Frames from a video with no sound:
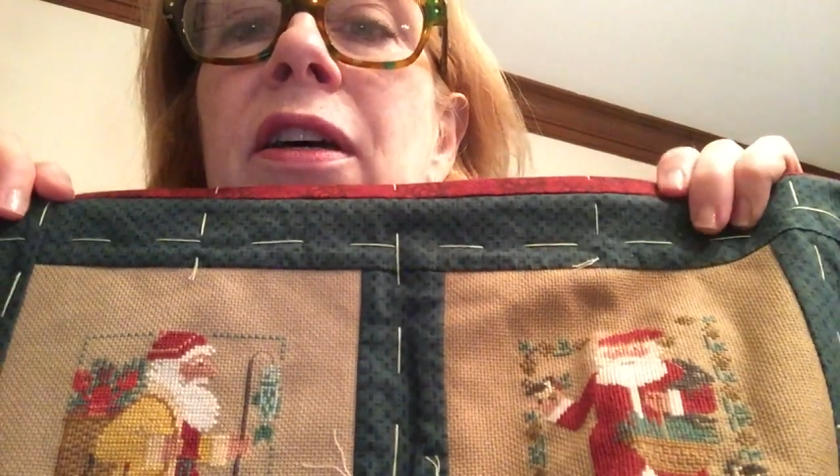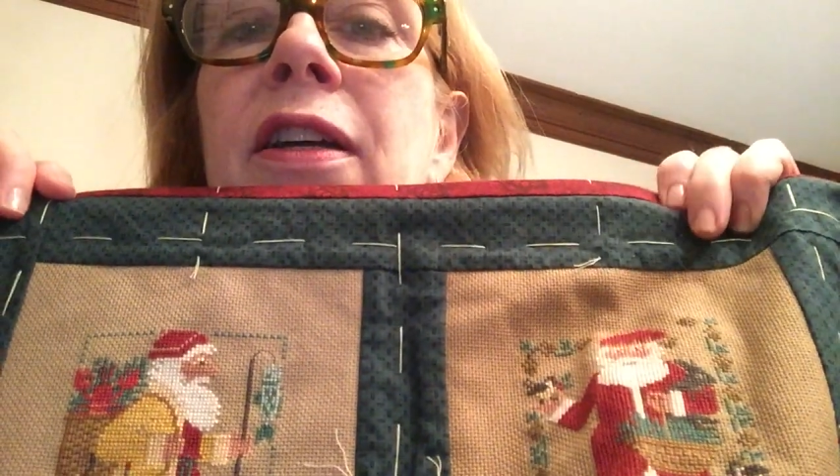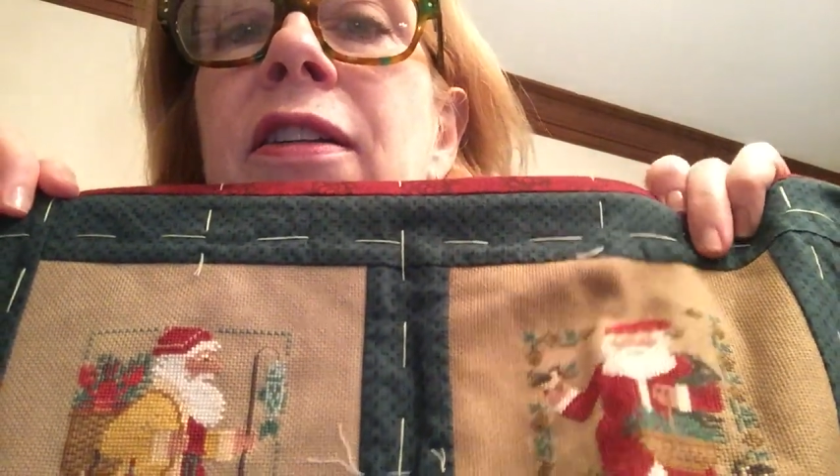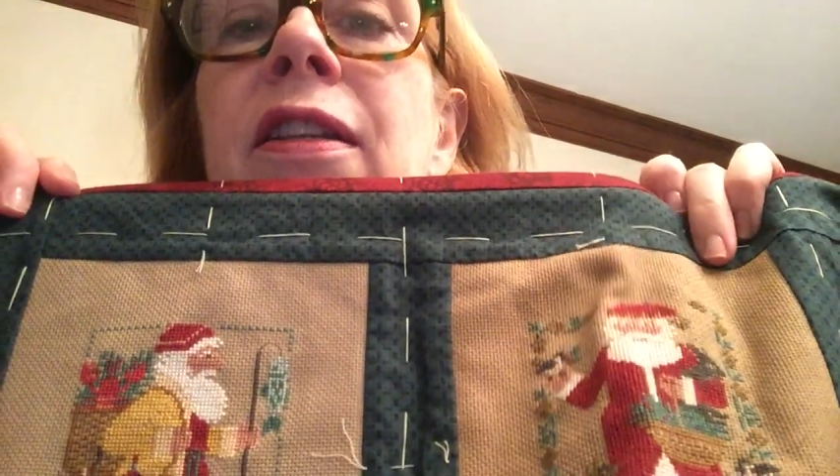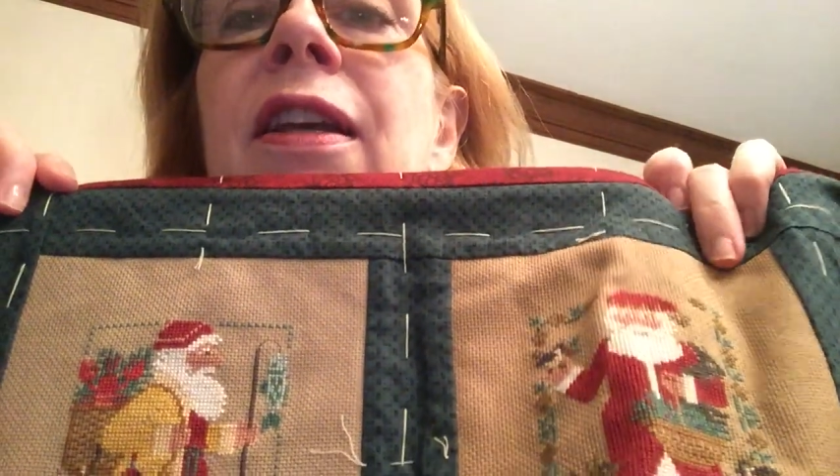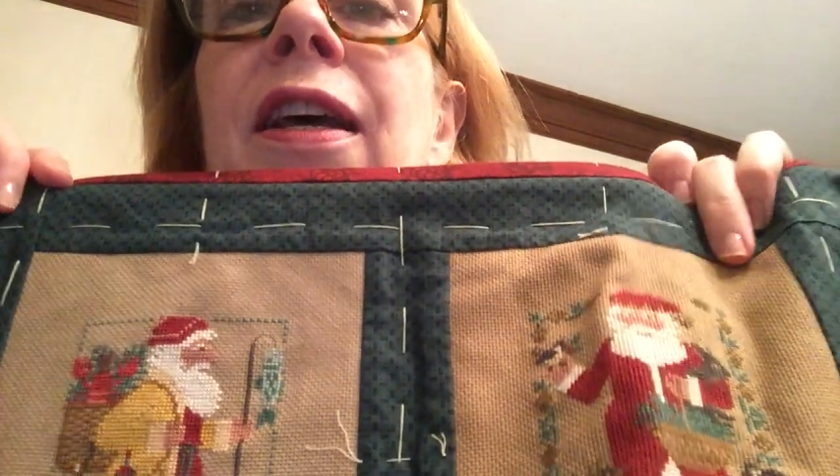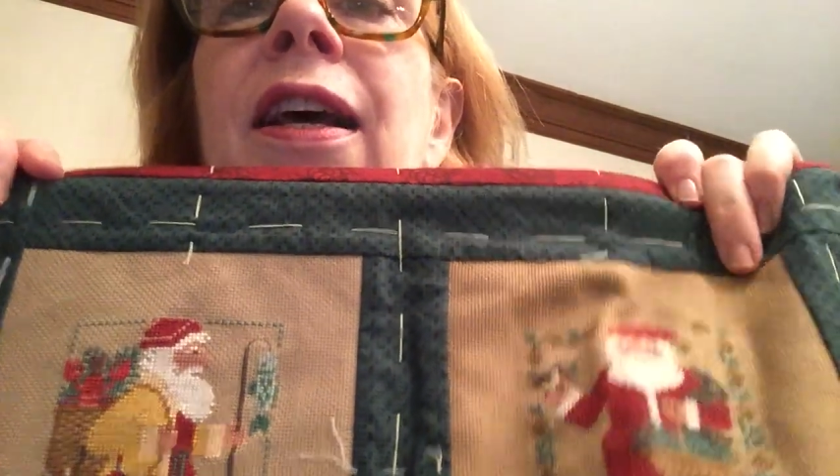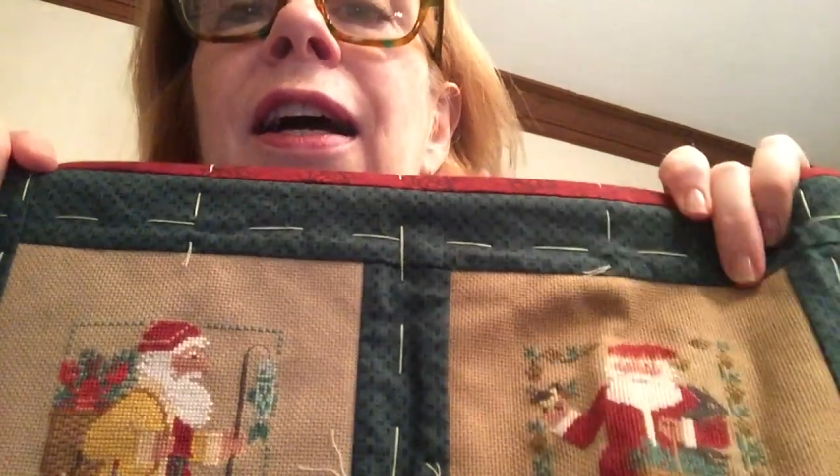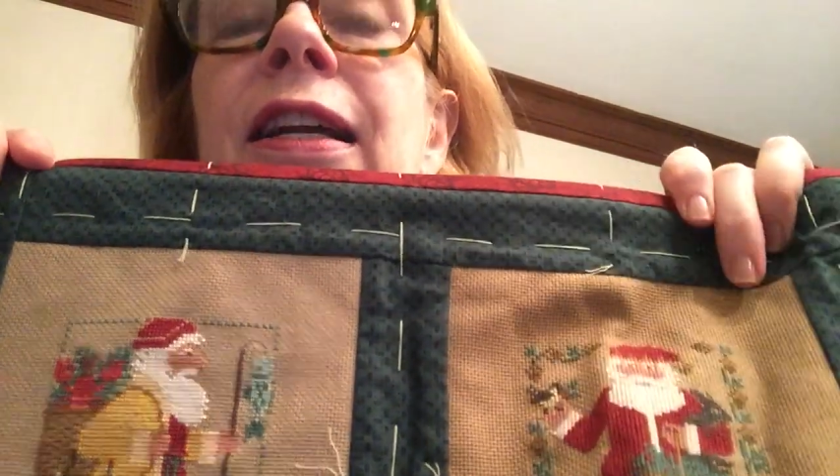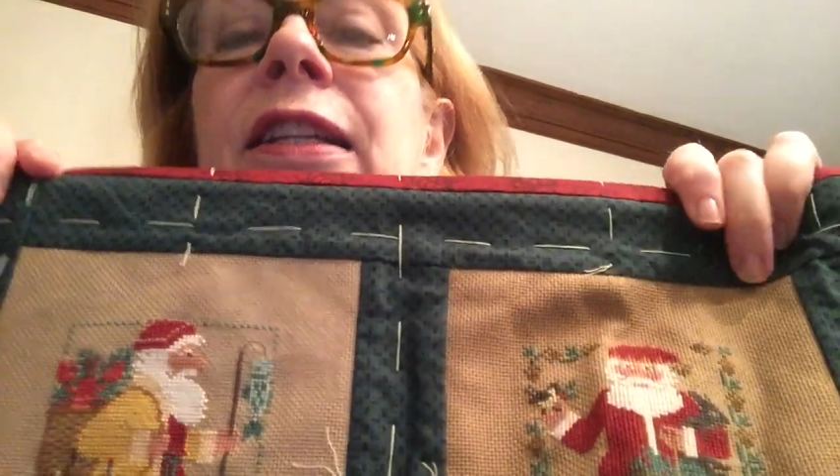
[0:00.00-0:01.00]

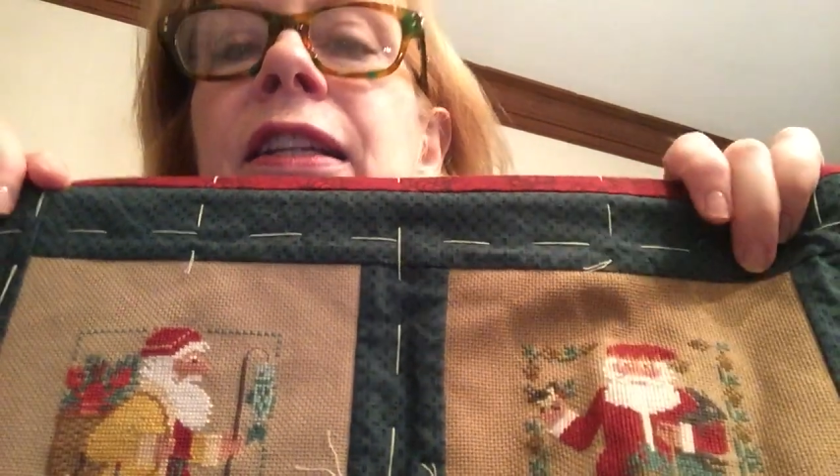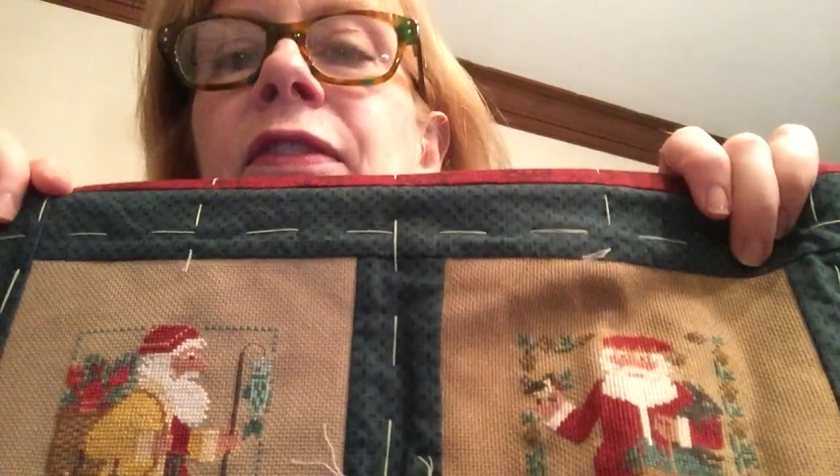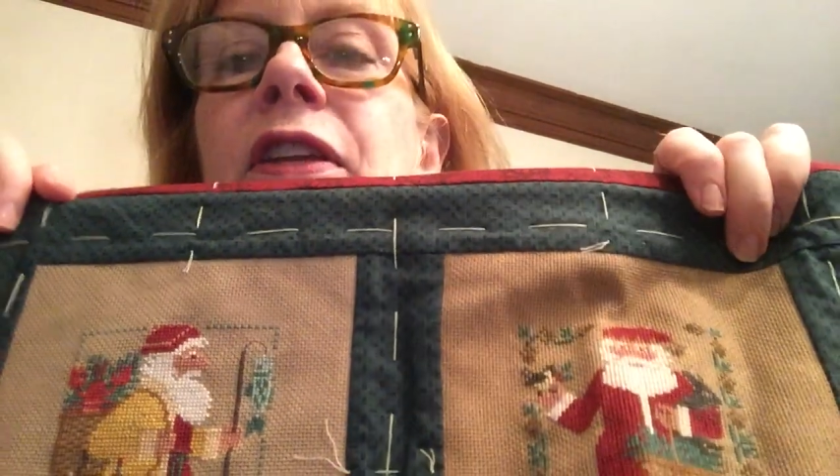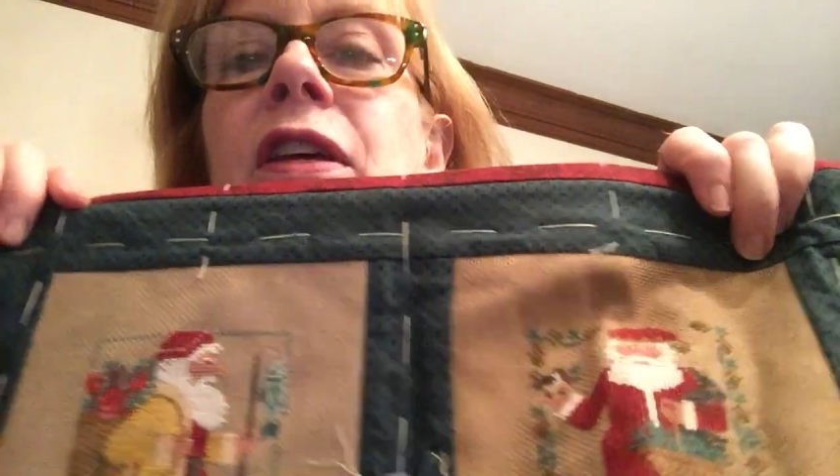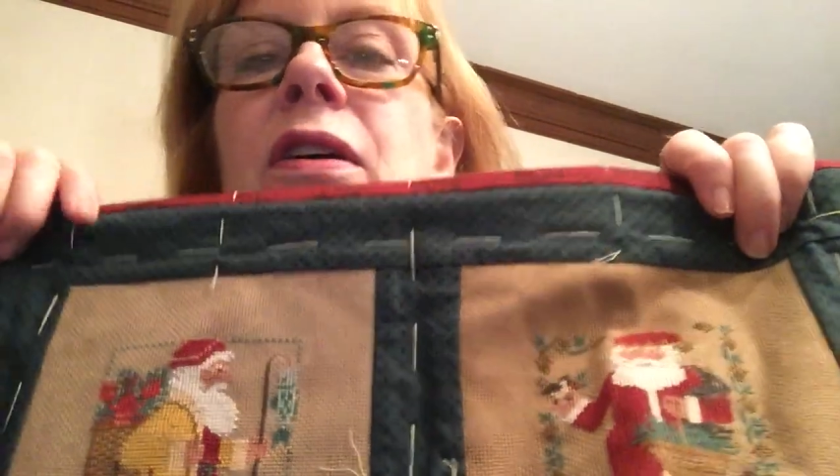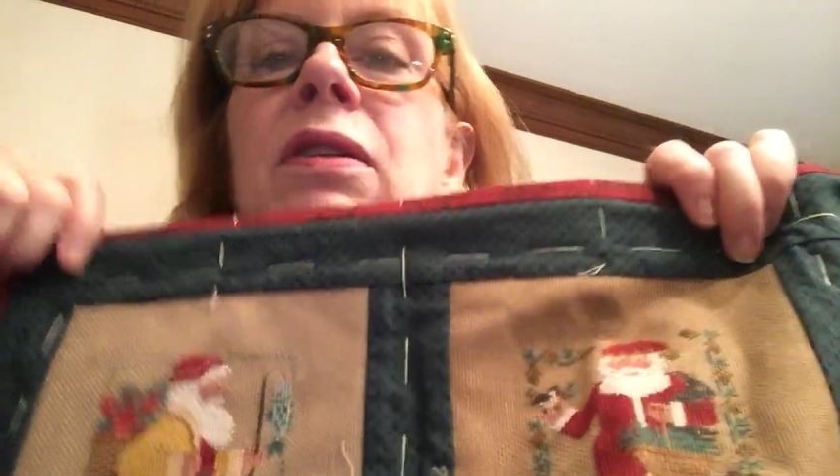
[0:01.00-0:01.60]
I didn't even know